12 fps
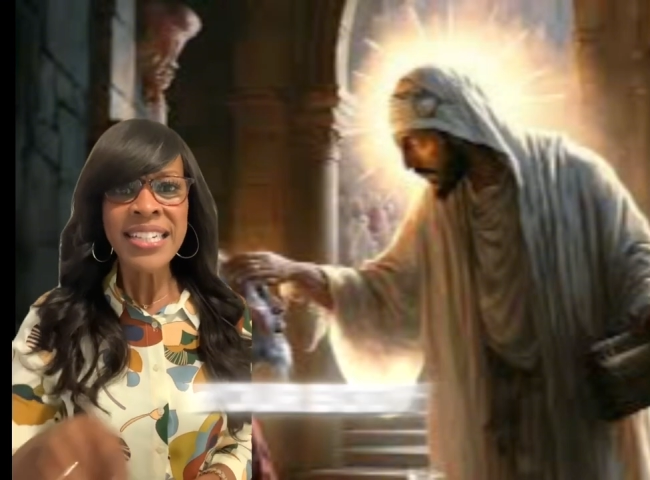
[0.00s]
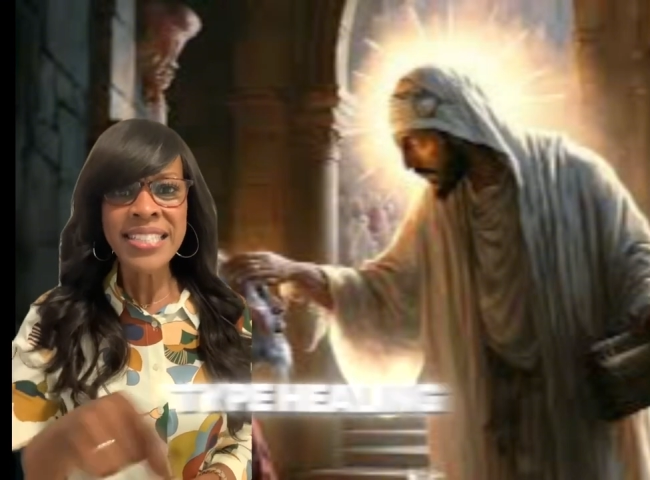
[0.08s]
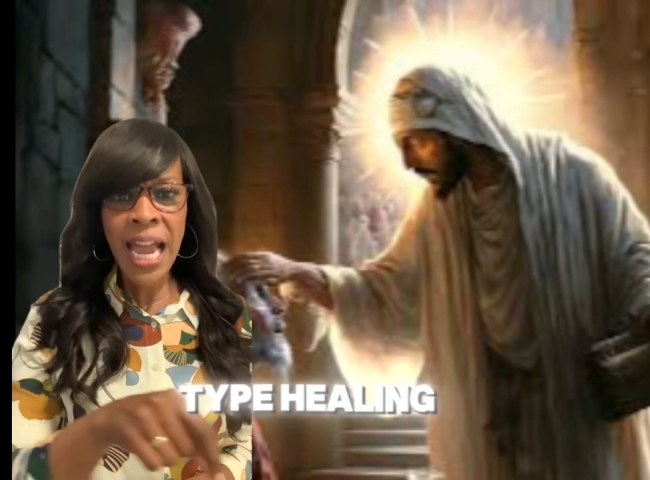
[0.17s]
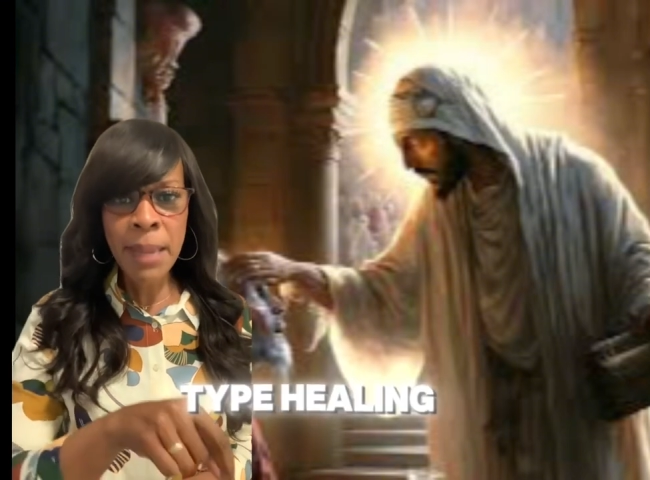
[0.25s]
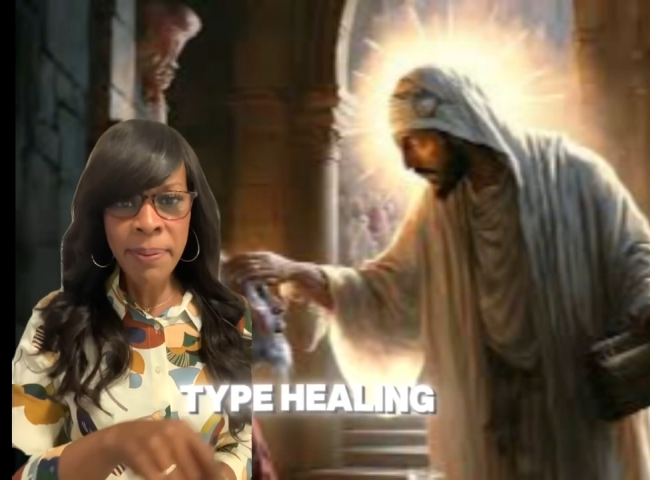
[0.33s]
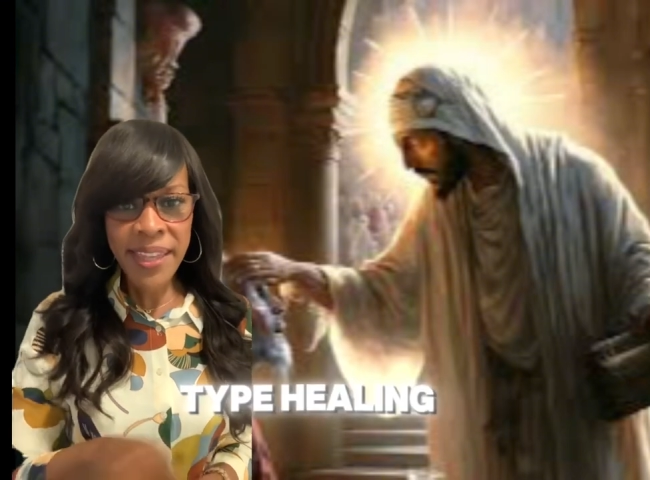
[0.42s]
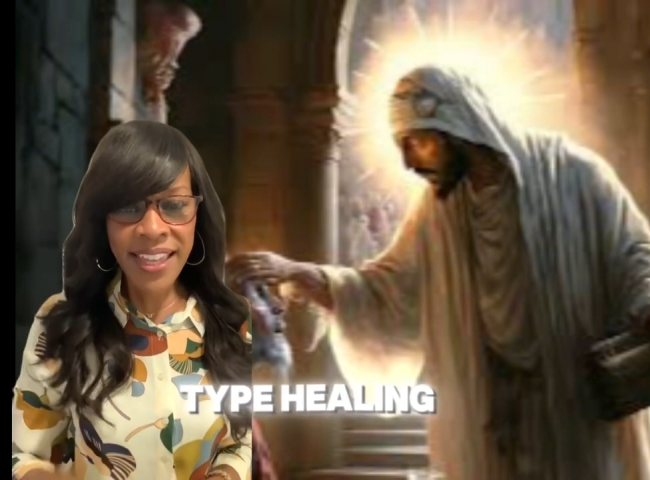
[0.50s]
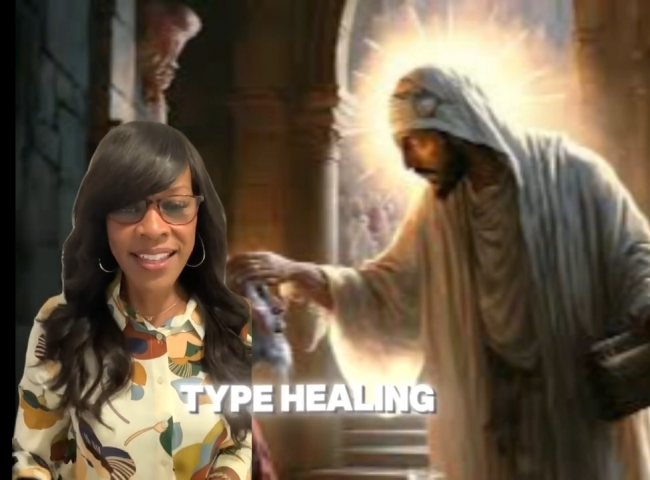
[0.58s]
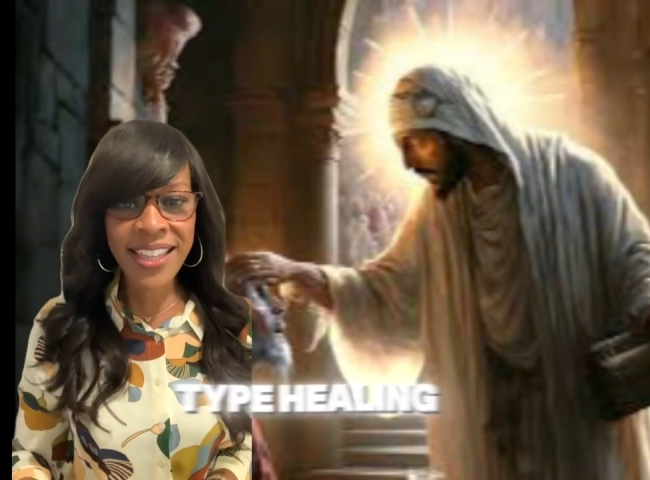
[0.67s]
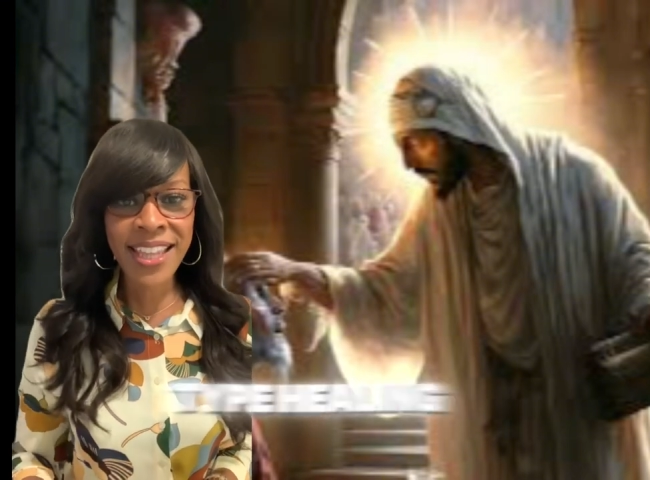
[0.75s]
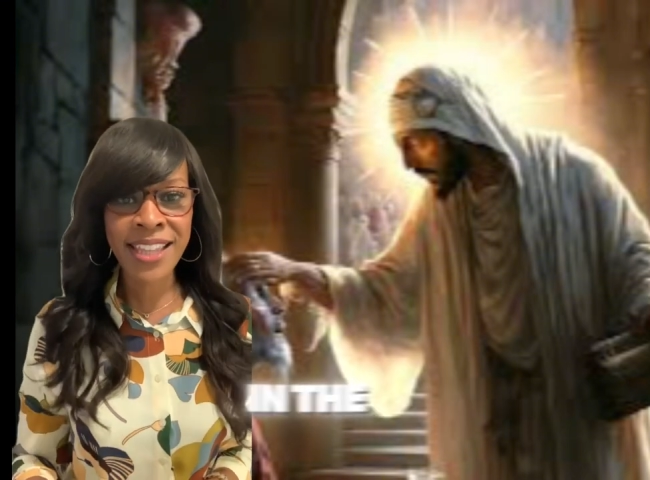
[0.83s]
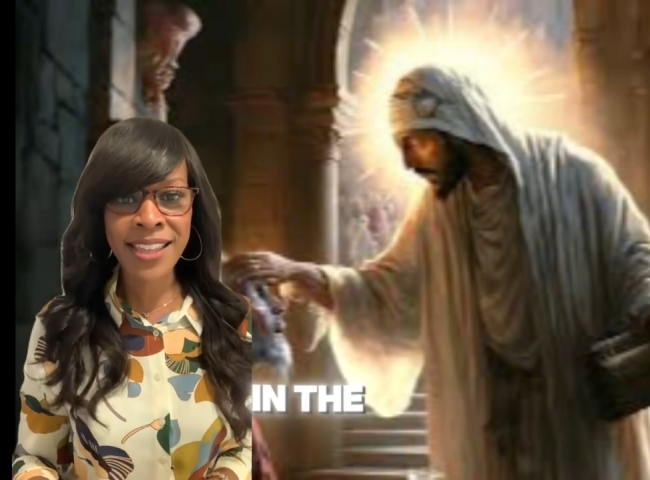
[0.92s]
type
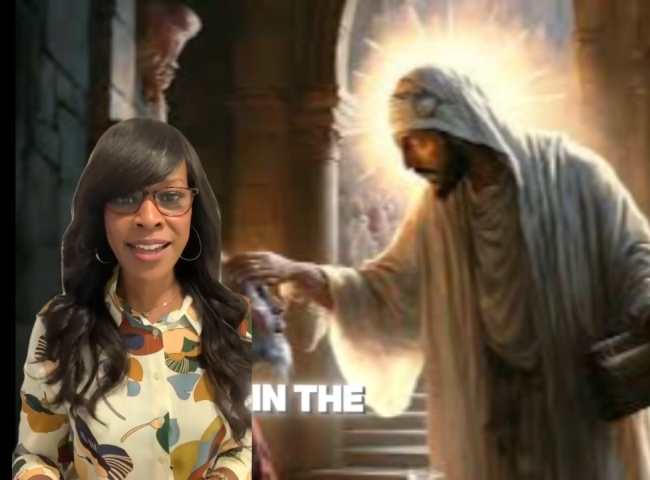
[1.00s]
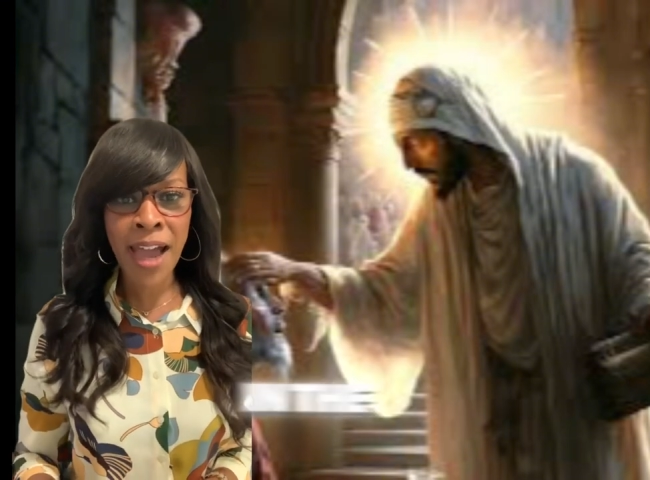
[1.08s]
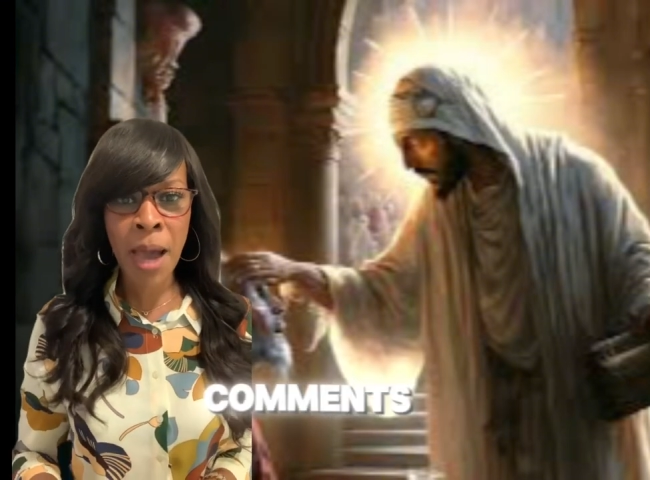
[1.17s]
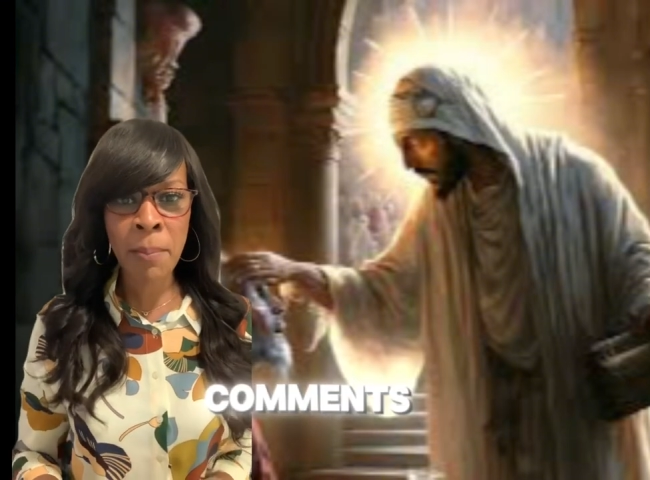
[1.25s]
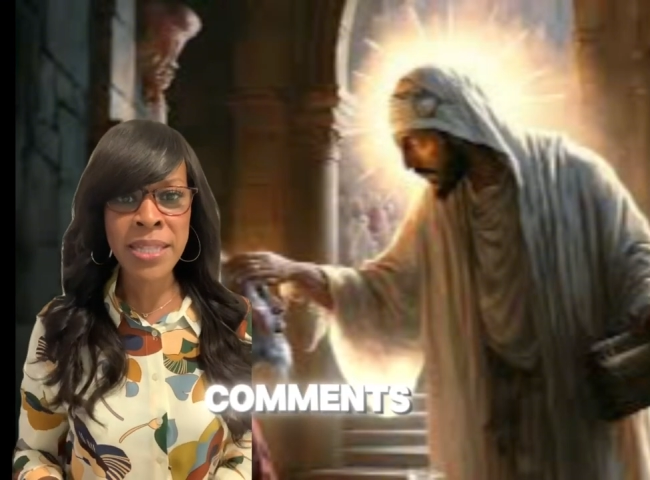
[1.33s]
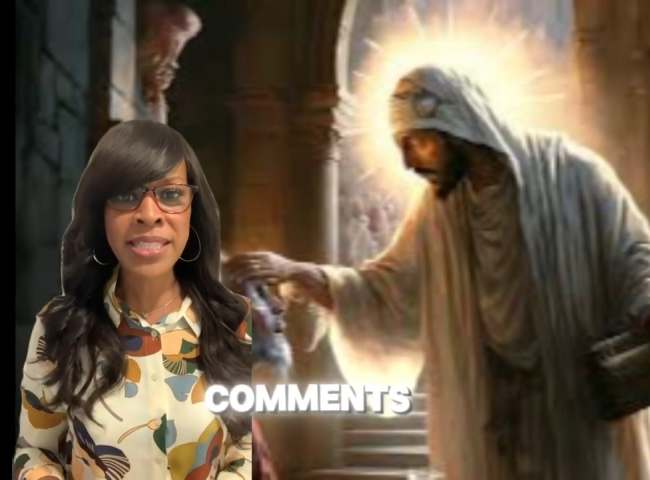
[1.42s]
healing in the comments